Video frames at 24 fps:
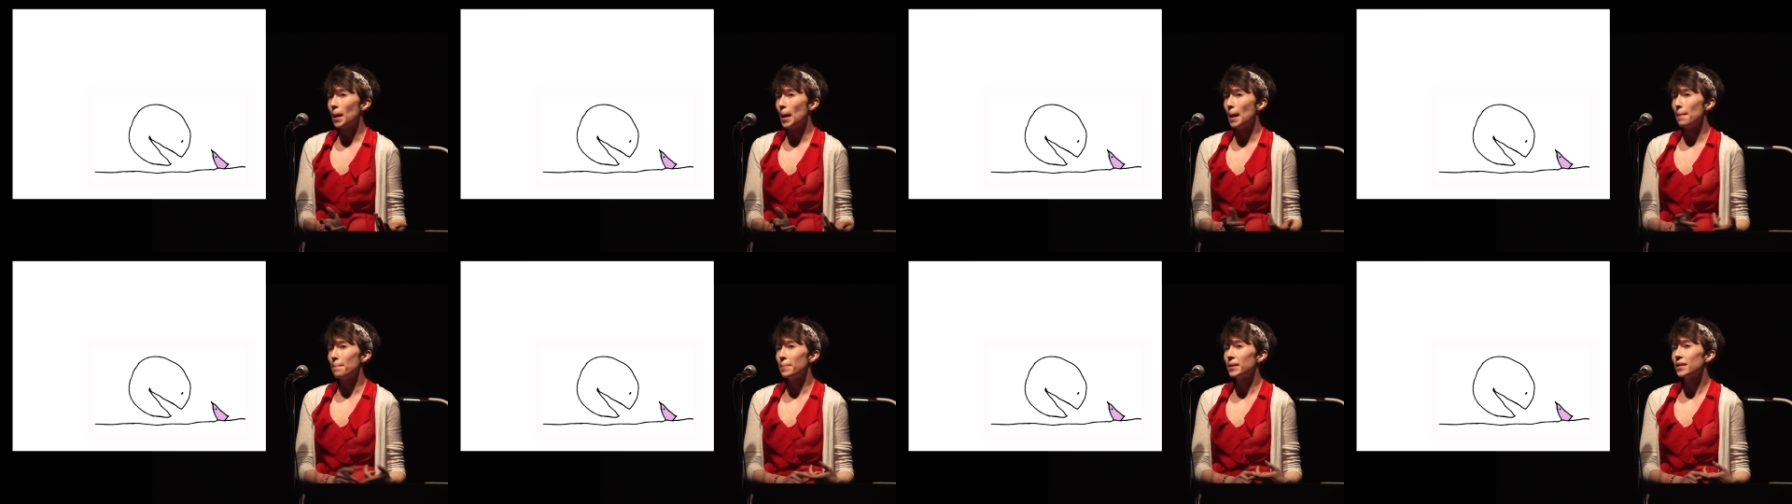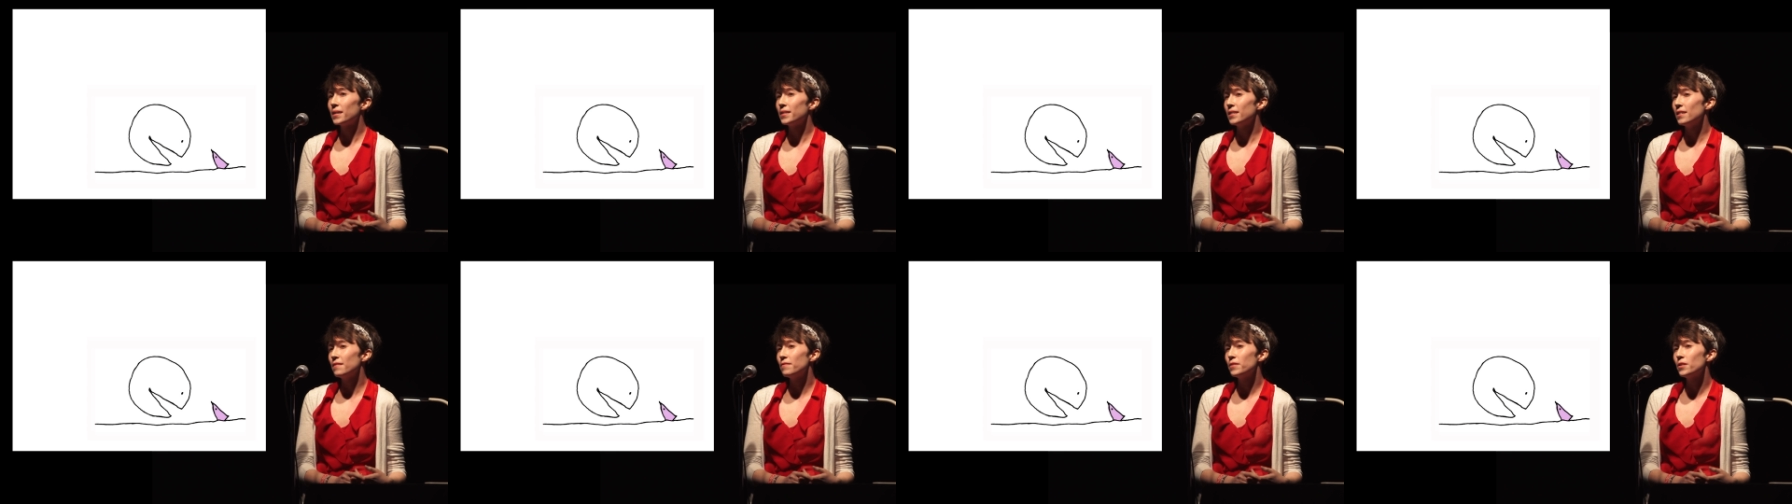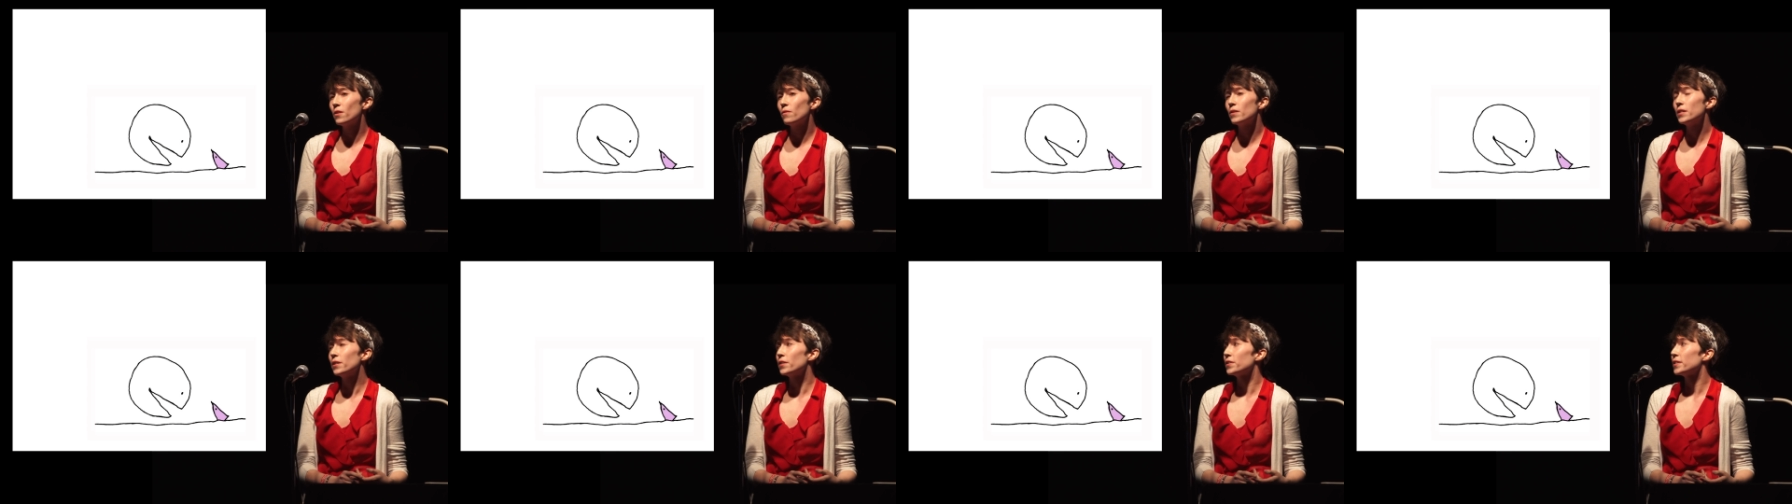um, because even
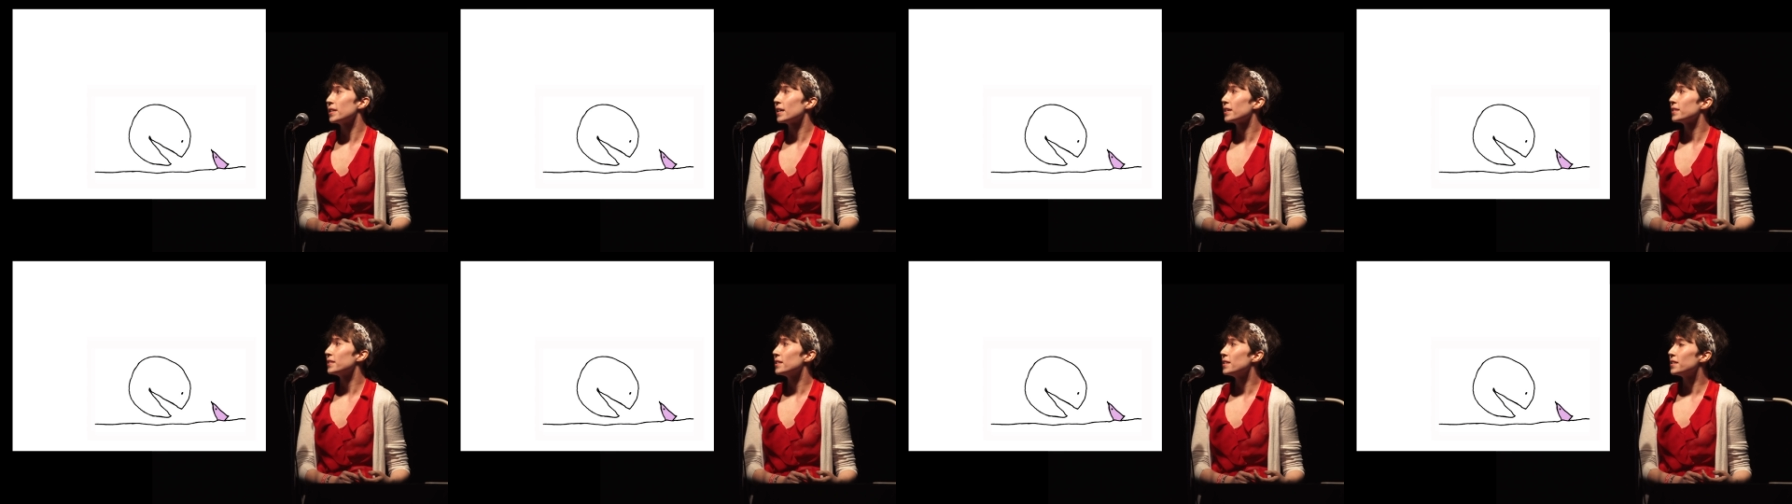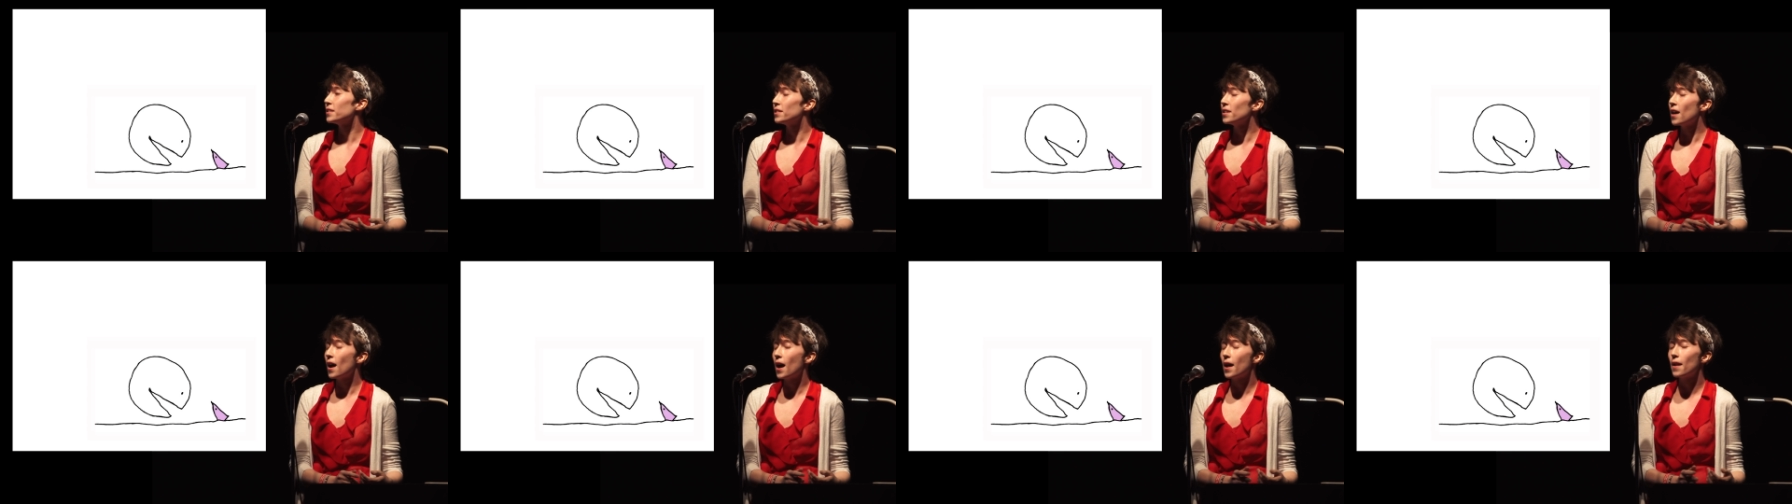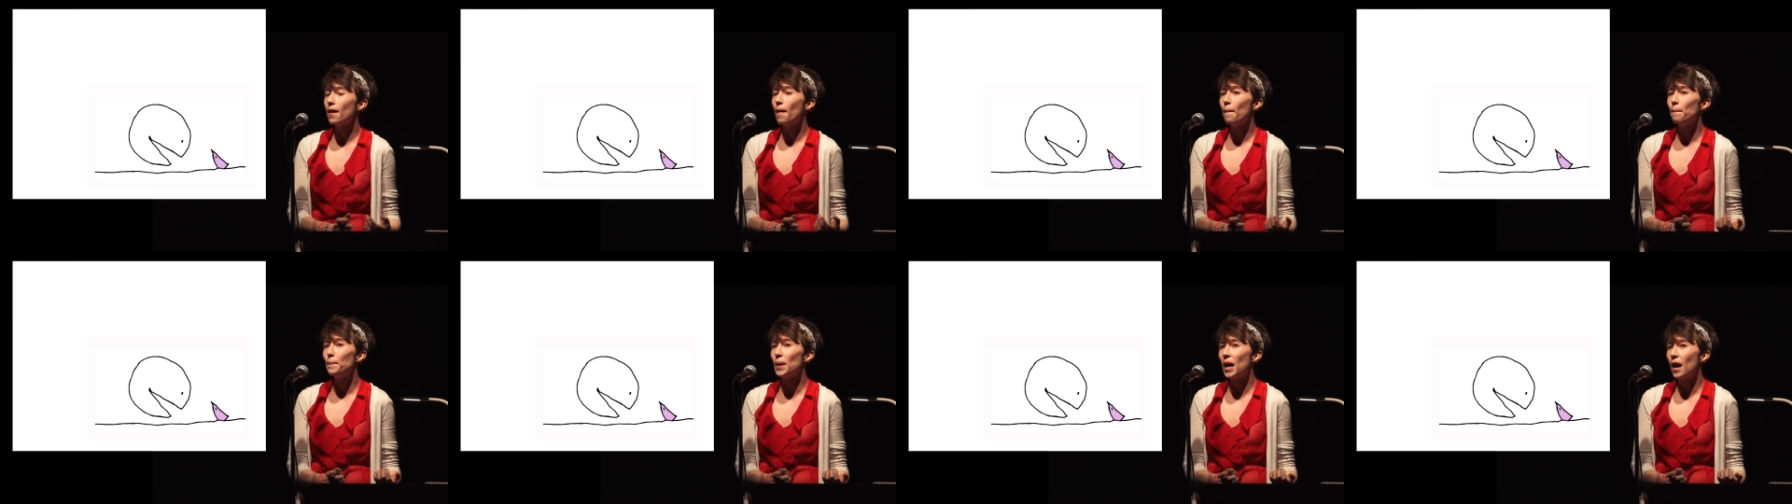though intersex is
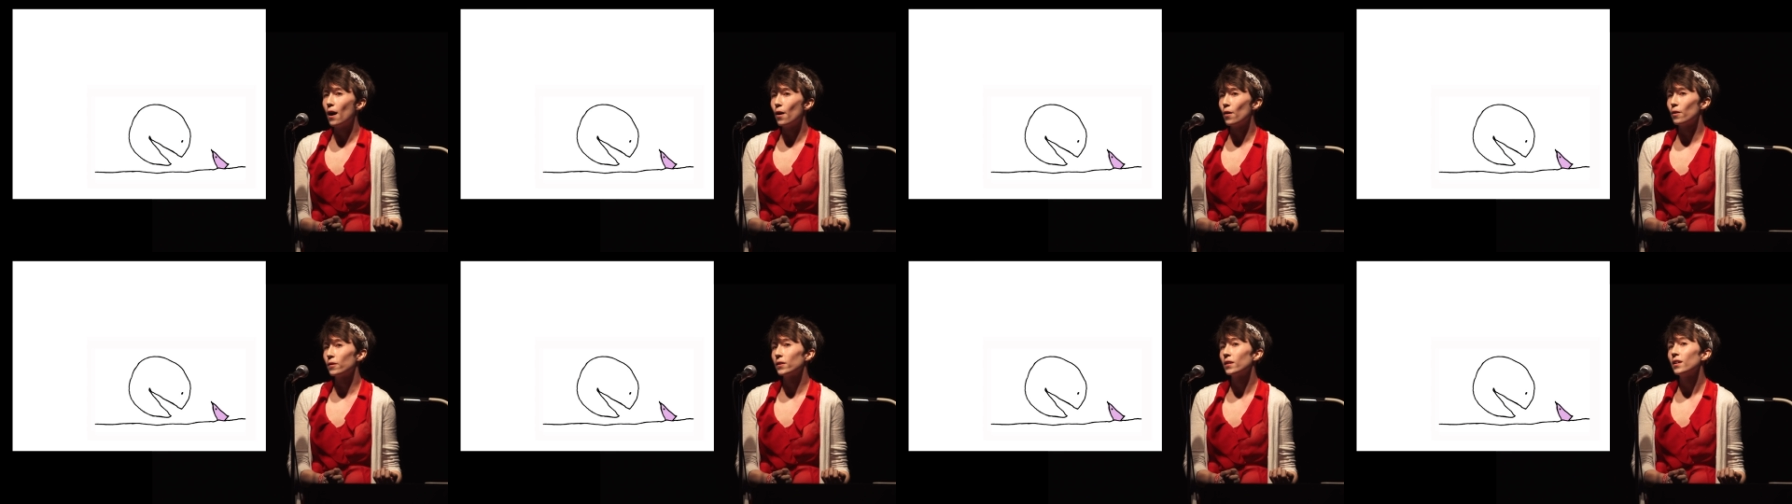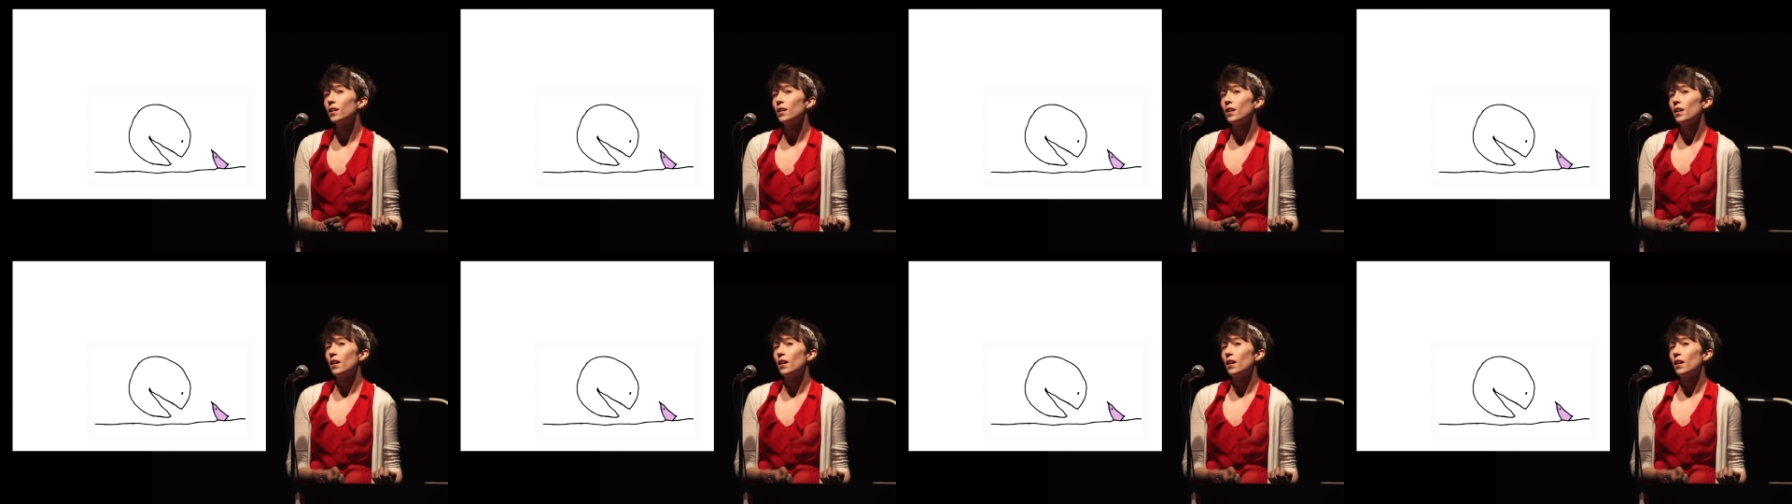not about